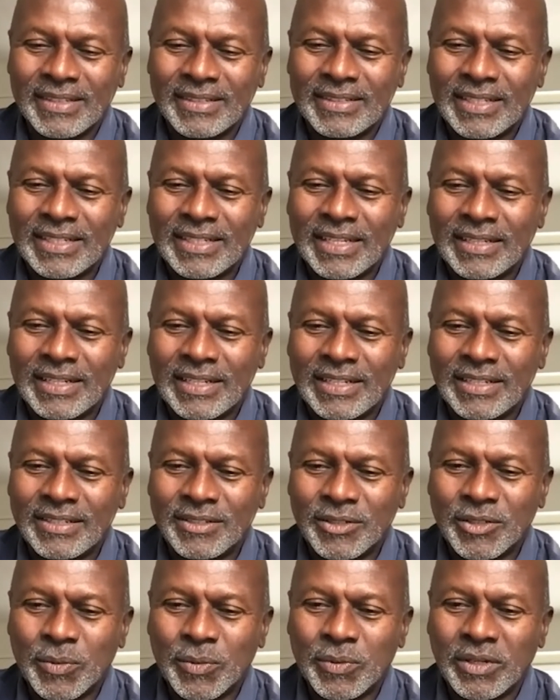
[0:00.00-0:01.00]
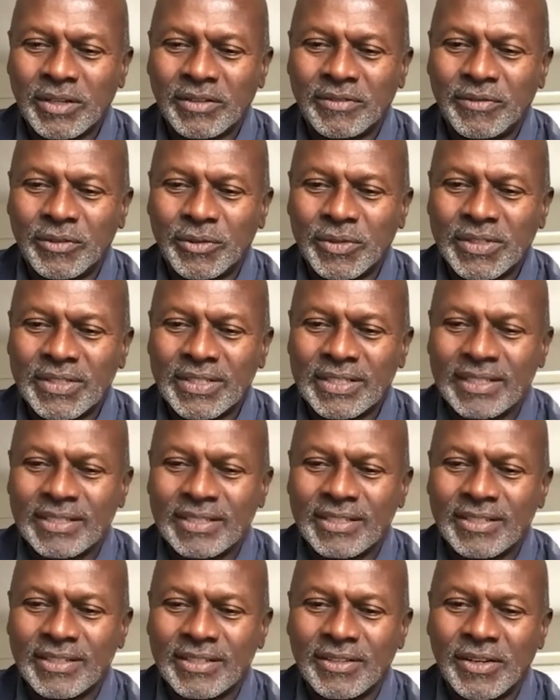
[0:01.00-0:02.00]
Today, Linda's work
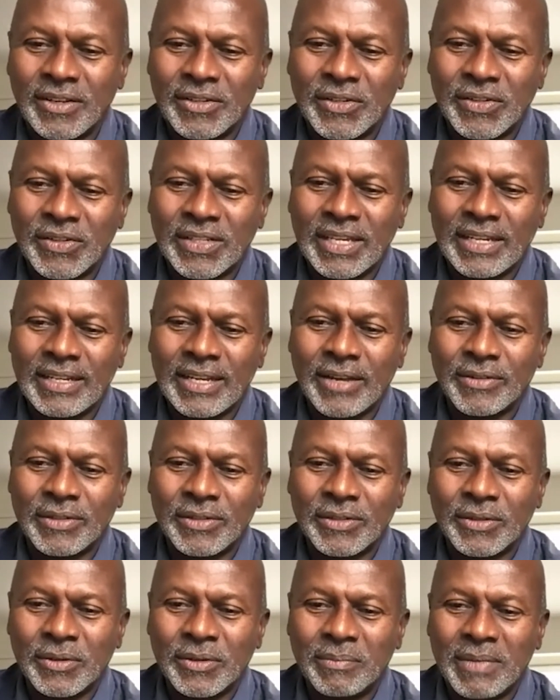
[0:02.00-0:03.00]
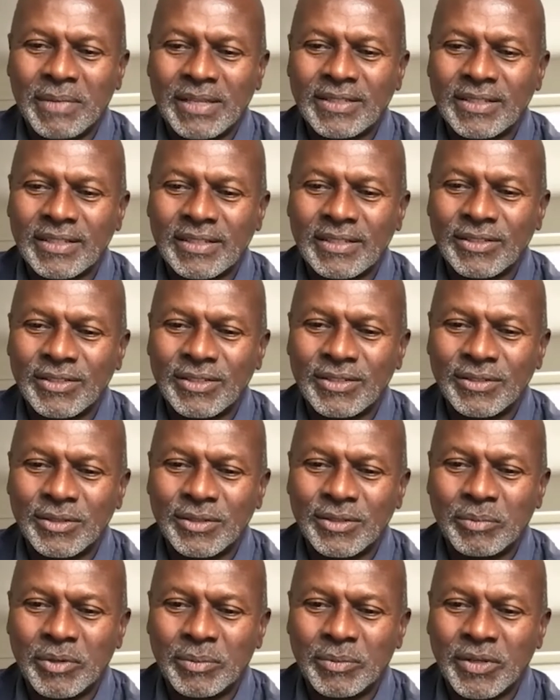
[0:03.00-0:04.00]
focuses on her Get Out and Go message
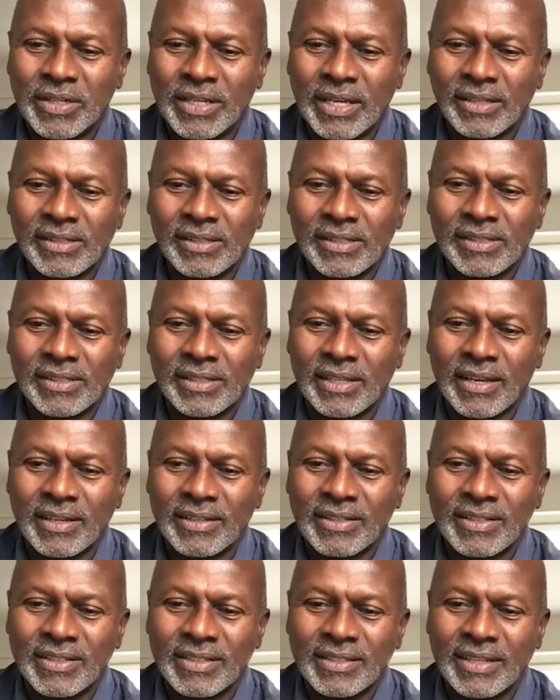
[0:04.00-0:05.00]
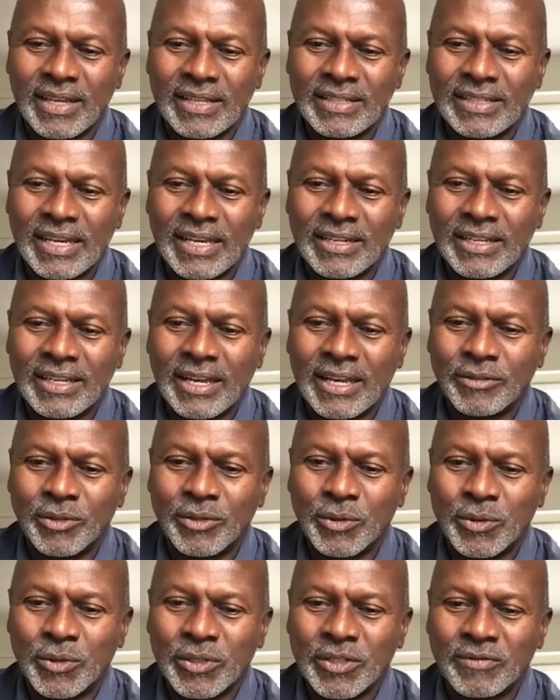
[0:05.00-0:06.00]
to promote exercise and getting
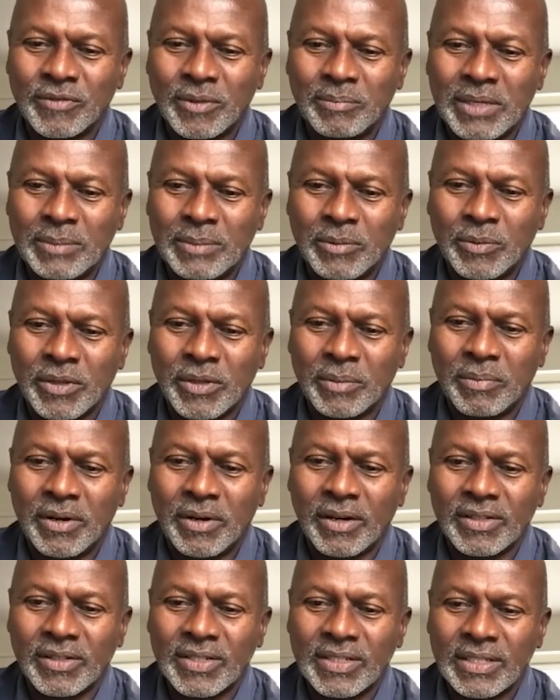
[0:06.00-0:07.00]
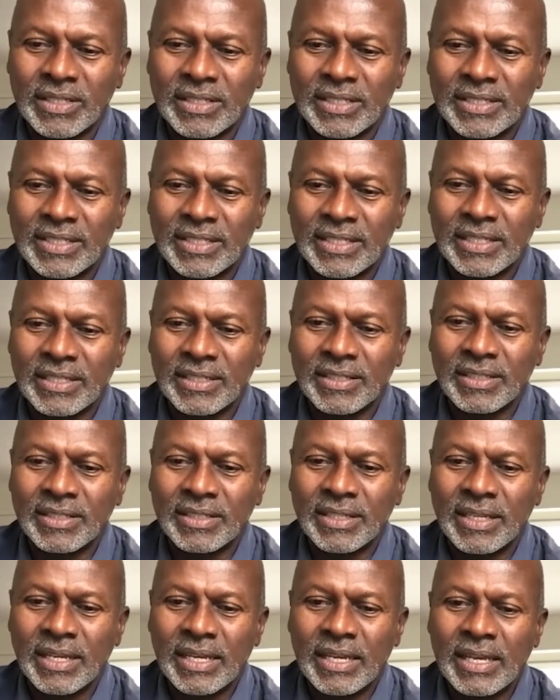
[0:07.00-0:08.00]
outdoors for people with Parkinson's
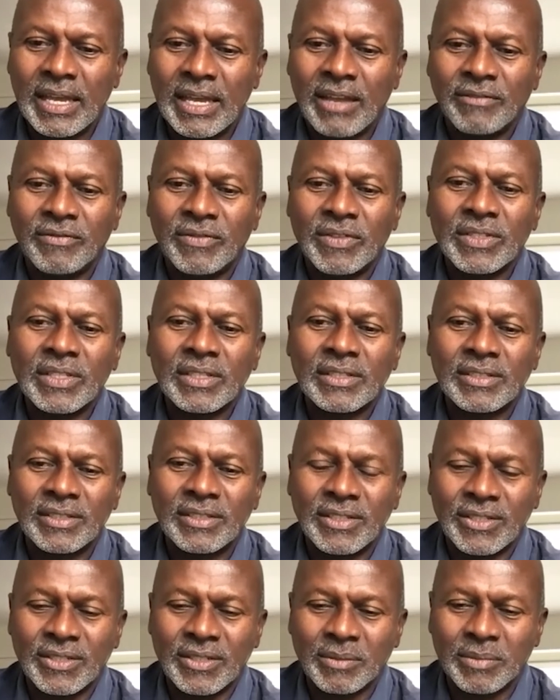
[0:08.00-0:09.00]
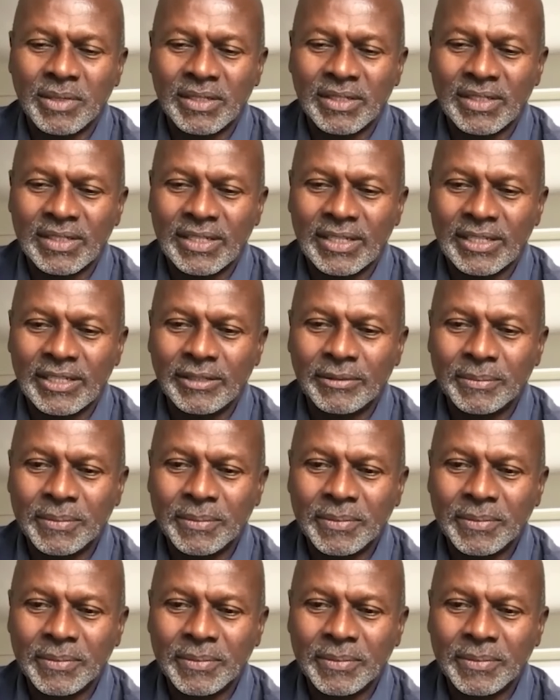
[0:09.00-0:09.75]
disease and physical disability.